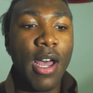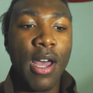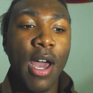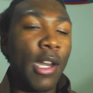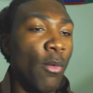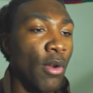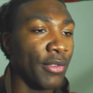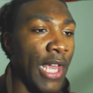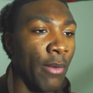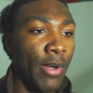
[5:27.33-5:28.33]
I don't
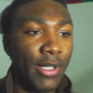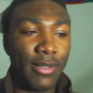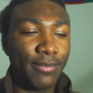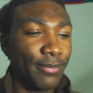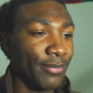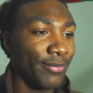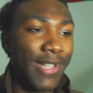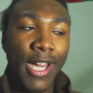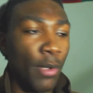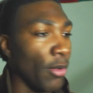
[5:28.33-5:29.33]
want that one.
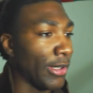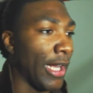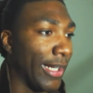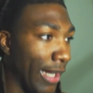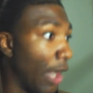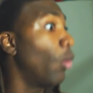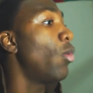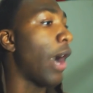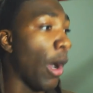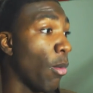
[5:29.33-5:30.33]
I don't want that.
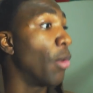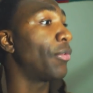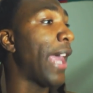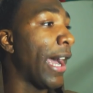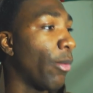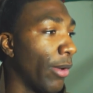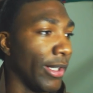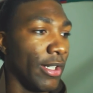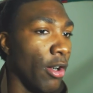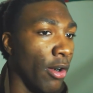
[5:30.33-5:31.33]
Ooh, I want that
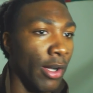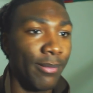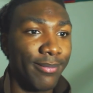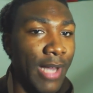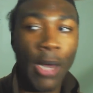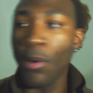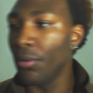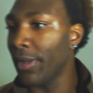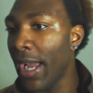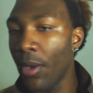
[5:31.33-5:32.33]
one. Or I
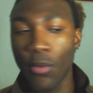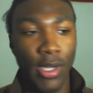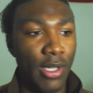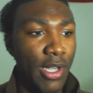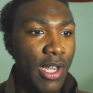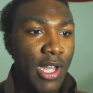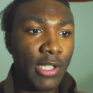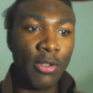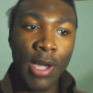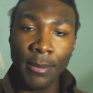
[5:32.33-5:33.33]
want that one.
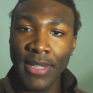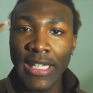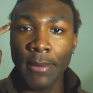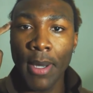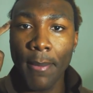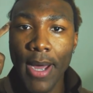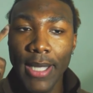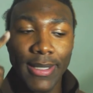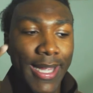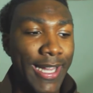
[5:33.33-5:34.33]
So I'm thinking in my
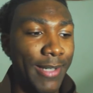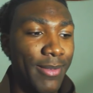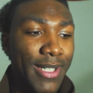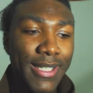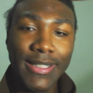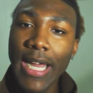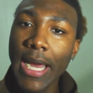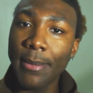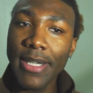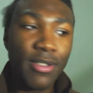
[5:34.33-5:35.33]
mind, like,
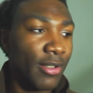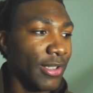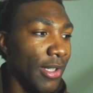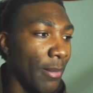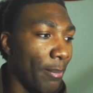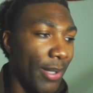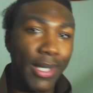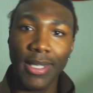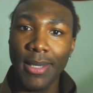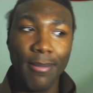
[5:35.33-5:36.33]
damn, these are some
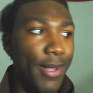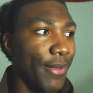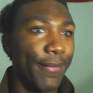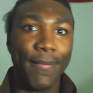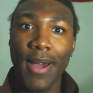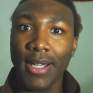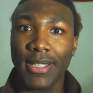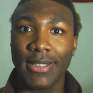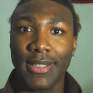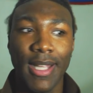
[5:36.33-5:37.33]
picky
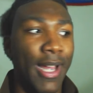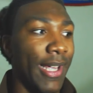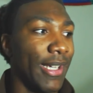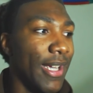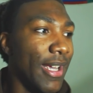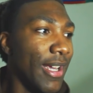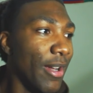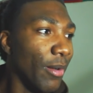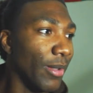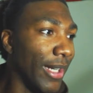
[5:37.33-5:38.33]
motherfuckers. Like,
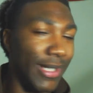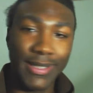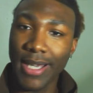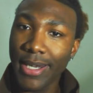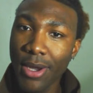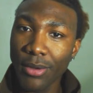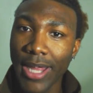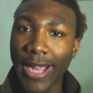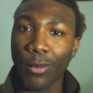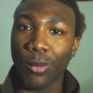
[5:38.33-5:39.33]
in serio?
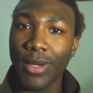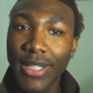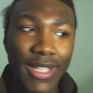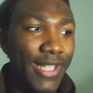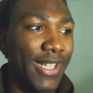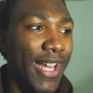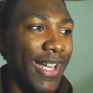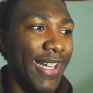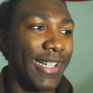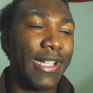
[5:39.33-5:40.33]
Like, really?
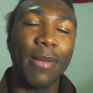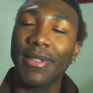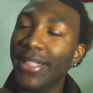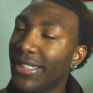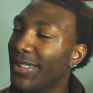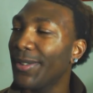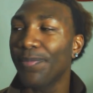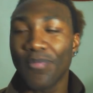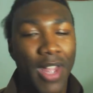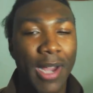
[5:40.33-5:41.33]
Like, and I'm just